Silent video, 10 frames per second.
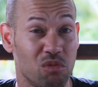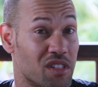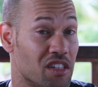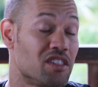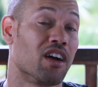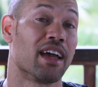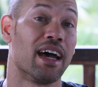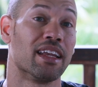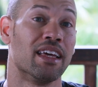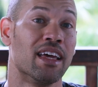used to suck
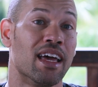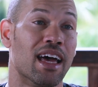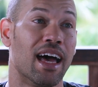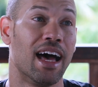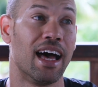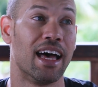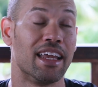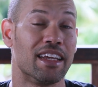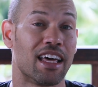at and